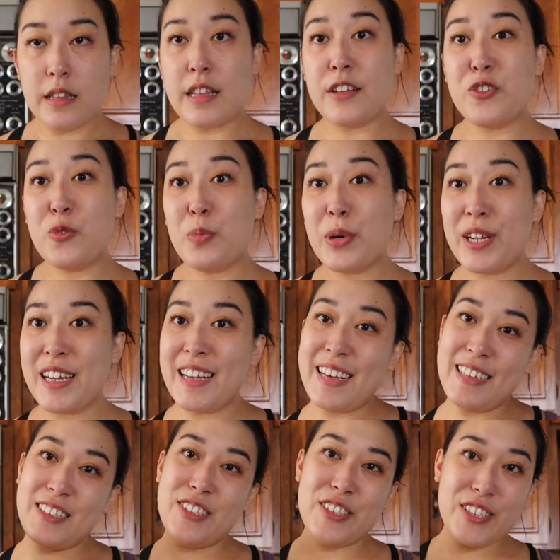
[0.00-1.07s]
Then you'll put it
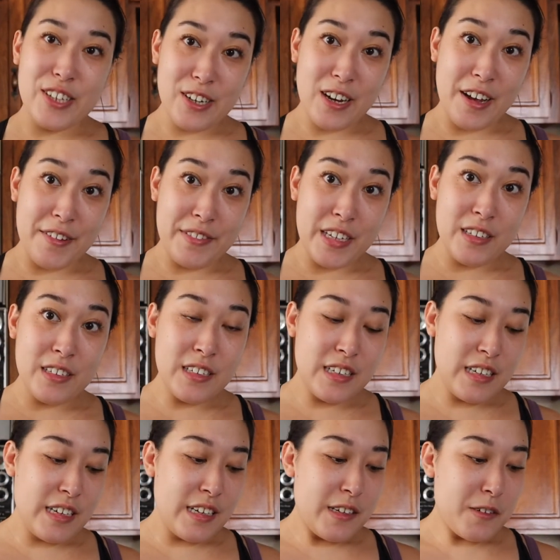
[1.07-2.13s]
into your oven
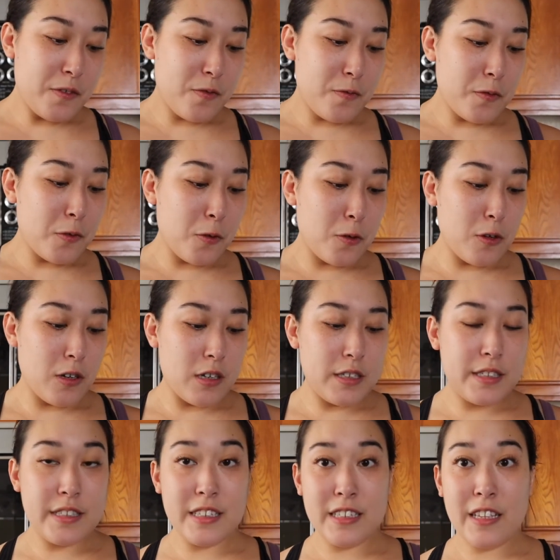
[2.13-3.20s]
for
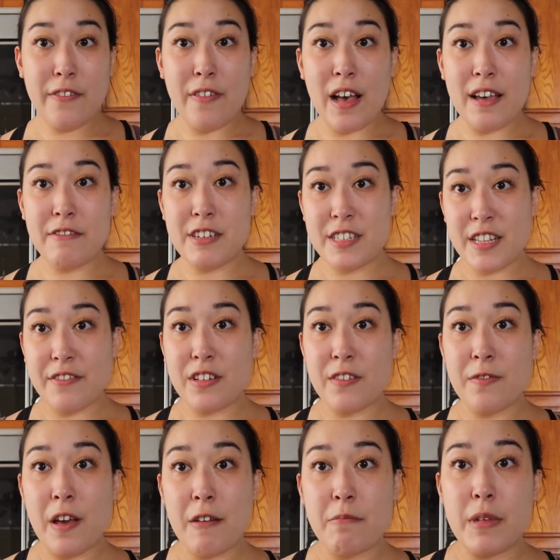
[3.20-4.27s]
65 to
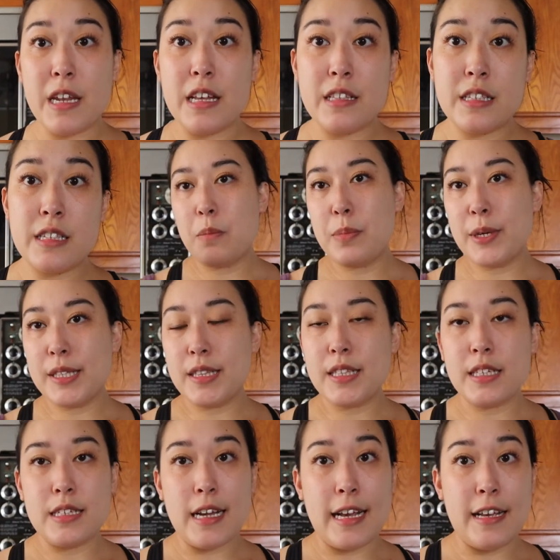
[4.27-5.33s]
75 minutes. Put
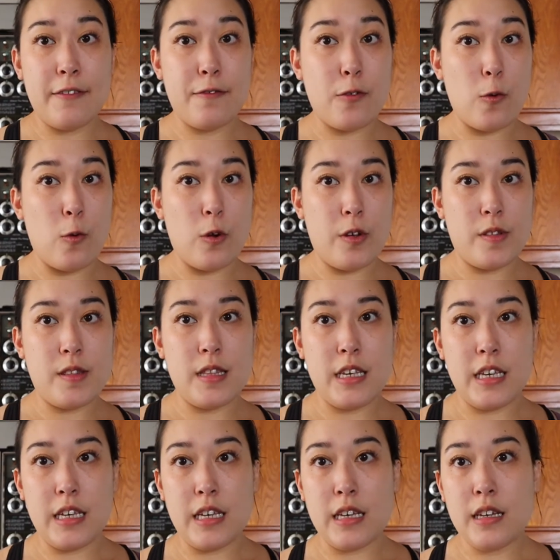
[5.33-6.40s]
the knife or
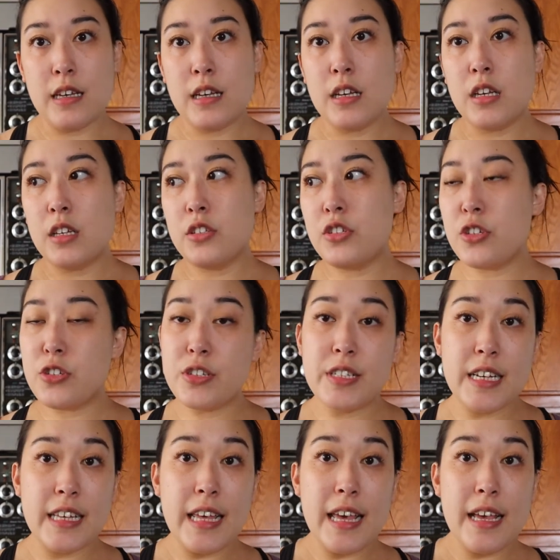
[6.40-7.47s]
the stir
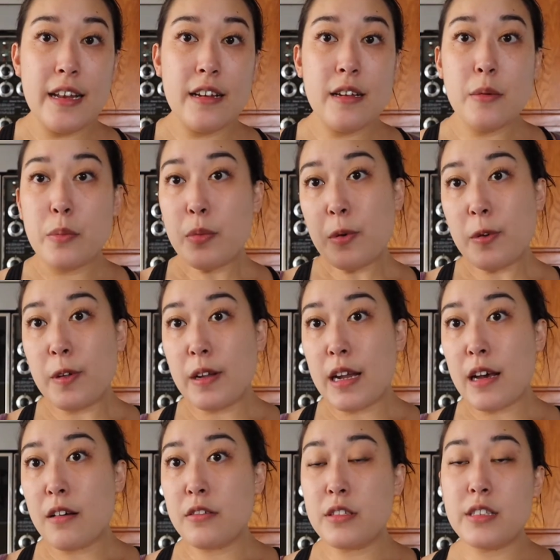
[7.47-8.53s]
stick in, pull it
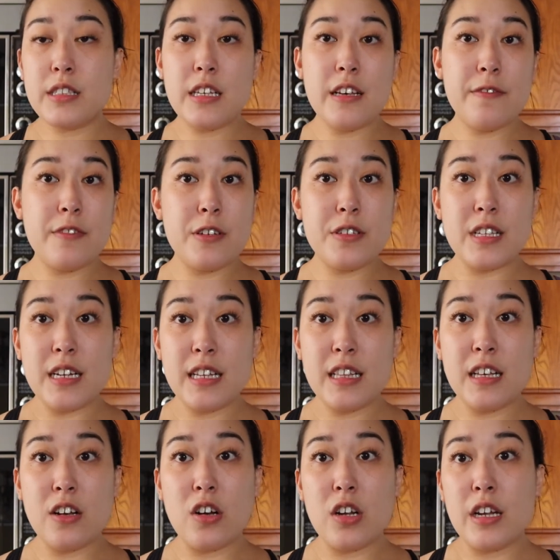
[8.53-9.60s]
out, see if there's
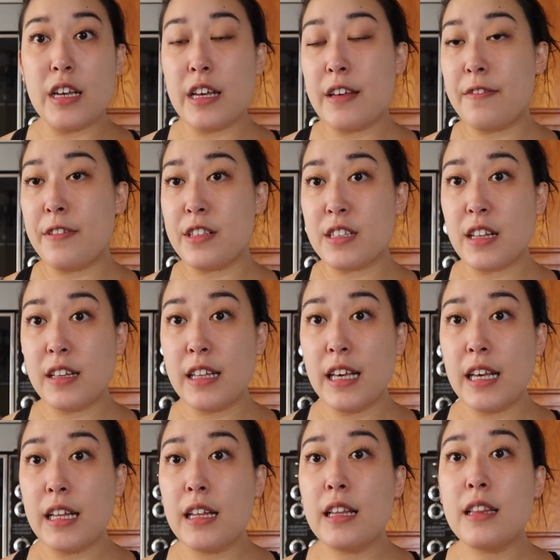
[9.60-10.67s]
anything on it. If it's
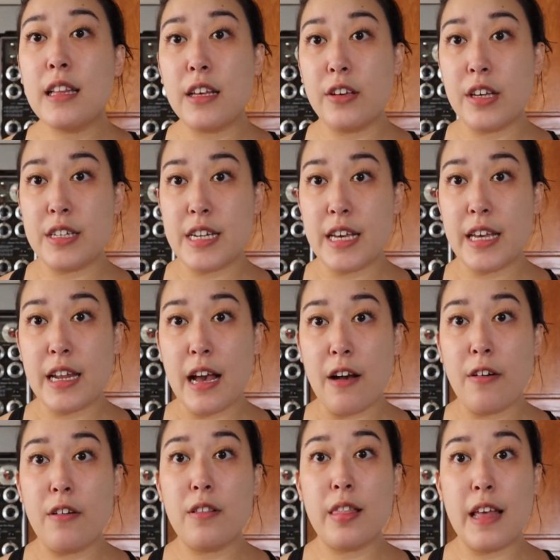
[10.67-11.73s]
clean, then you can take it
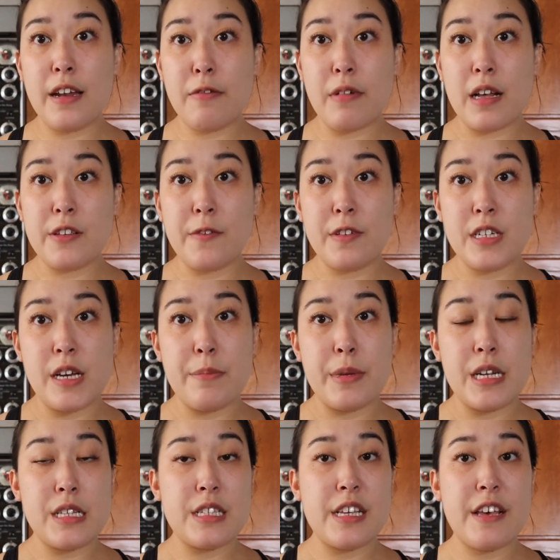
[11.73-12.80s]
out, let it rest for 10
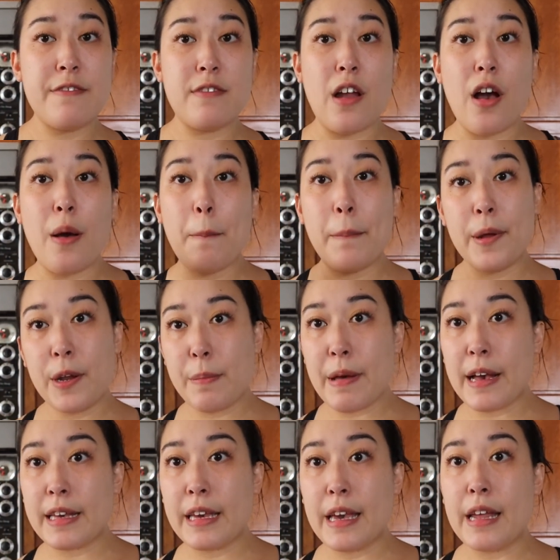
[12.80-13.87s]
minutes. If not, put it
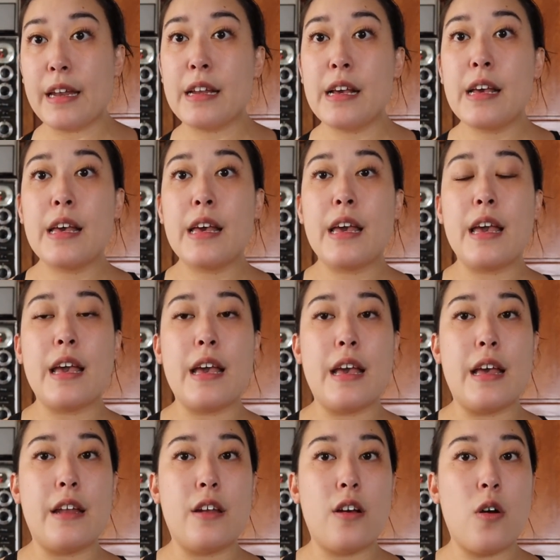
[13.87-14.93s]
back in
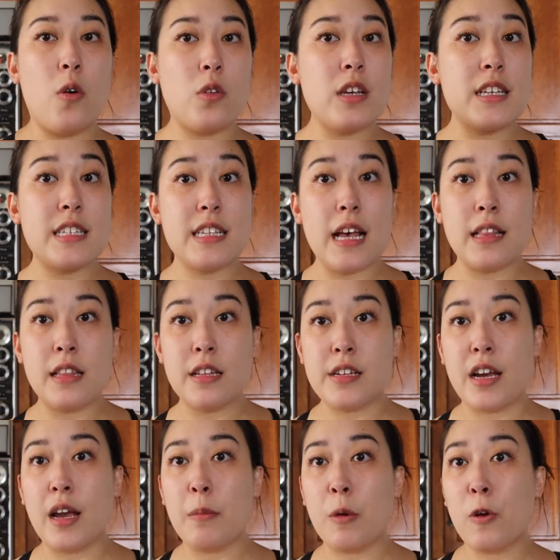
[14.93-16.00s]
and only set the
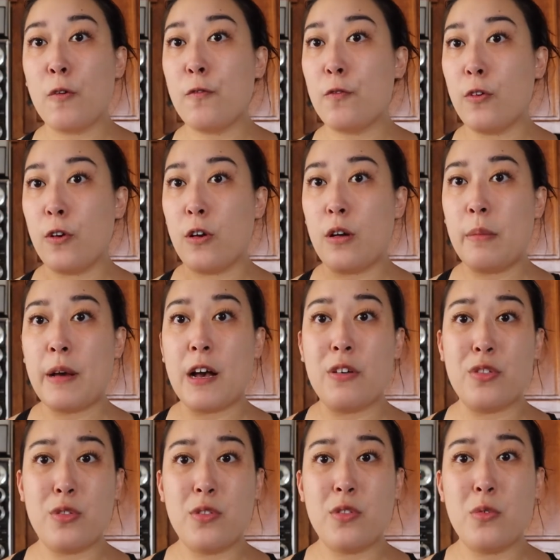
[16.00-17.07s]
timer for
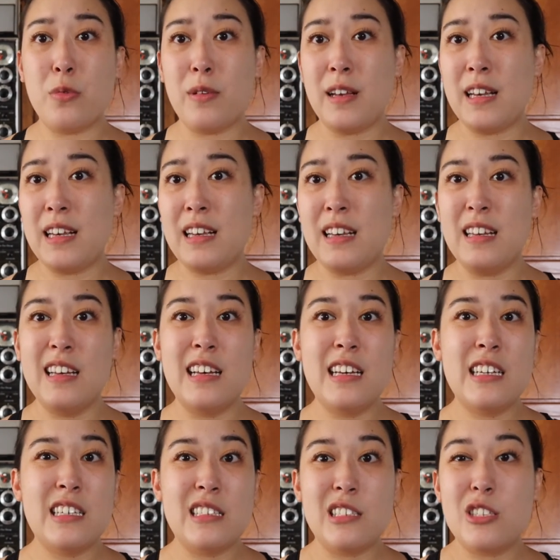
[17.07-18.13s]
about 2
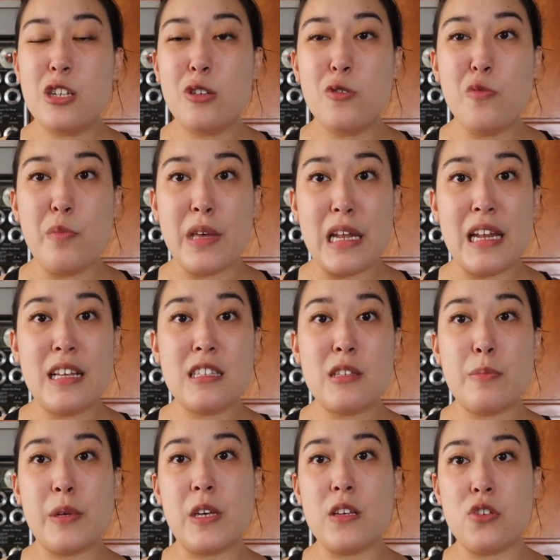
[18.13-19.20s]

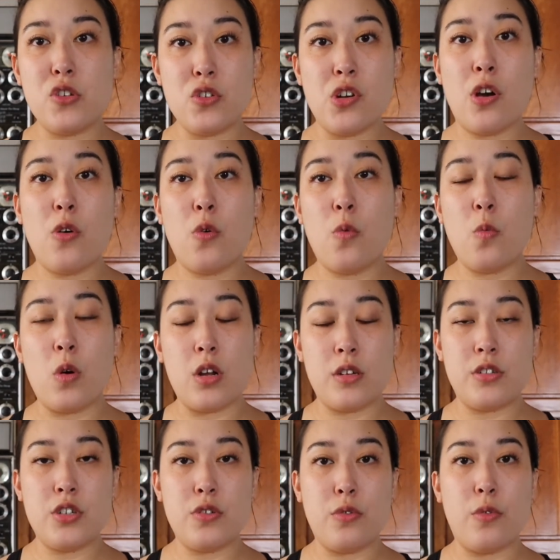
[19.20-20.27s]
minutes because you don't
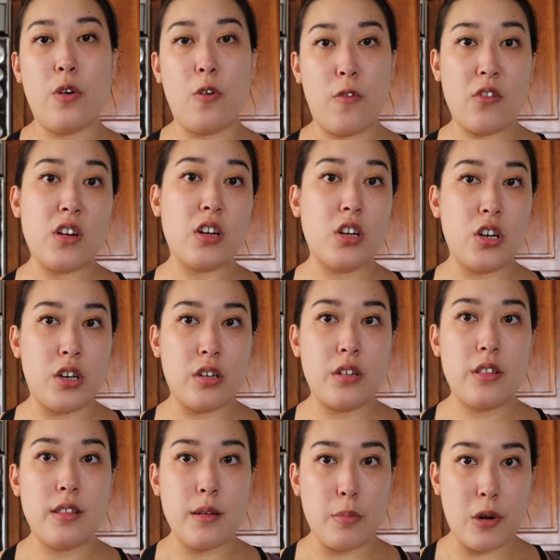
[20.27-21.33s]
want to overcook
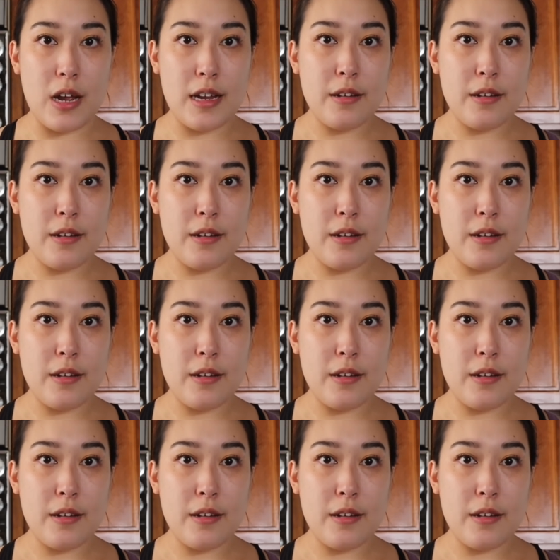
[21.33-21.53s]
the bread.